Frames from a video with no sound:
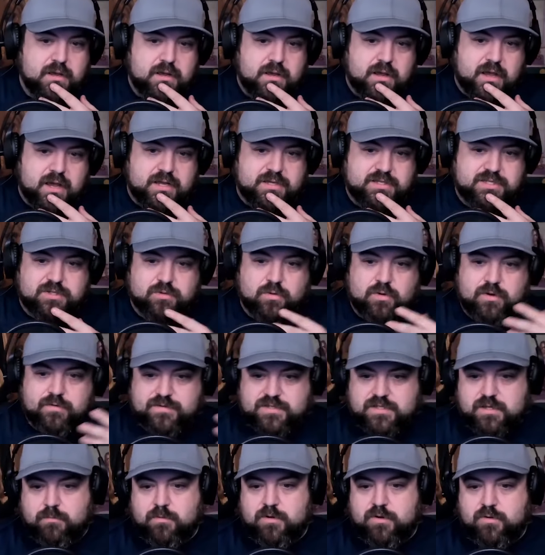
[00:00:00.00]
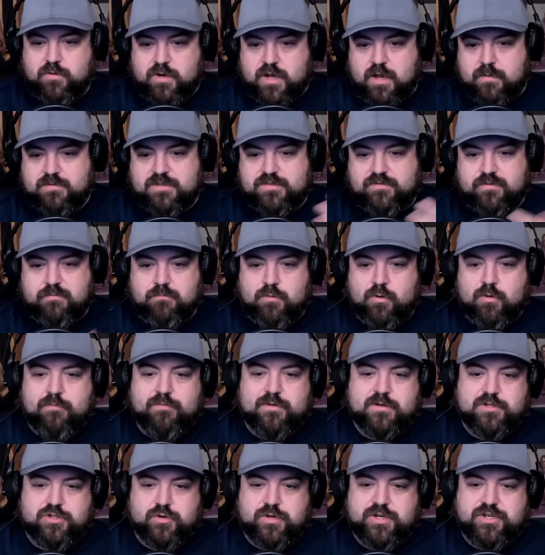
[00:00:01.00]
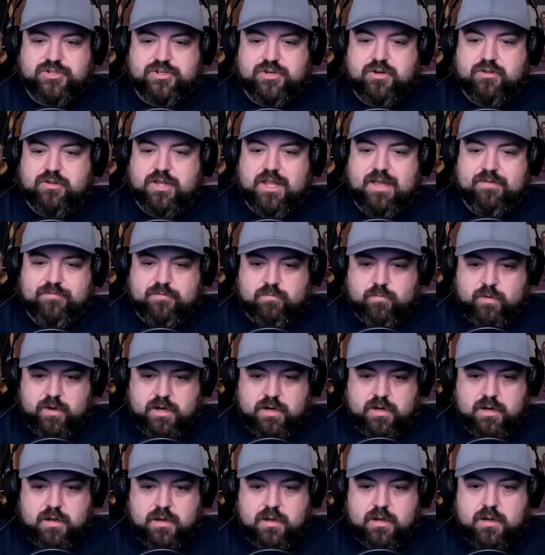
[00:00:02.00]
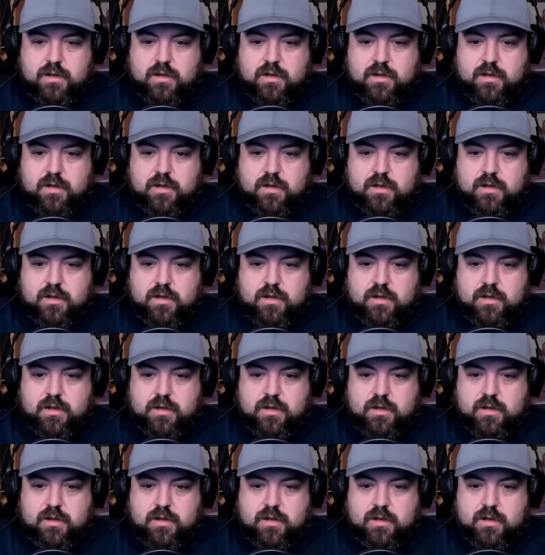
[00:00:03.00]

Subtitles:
as sort of someone who comes from more of a traditional left-wing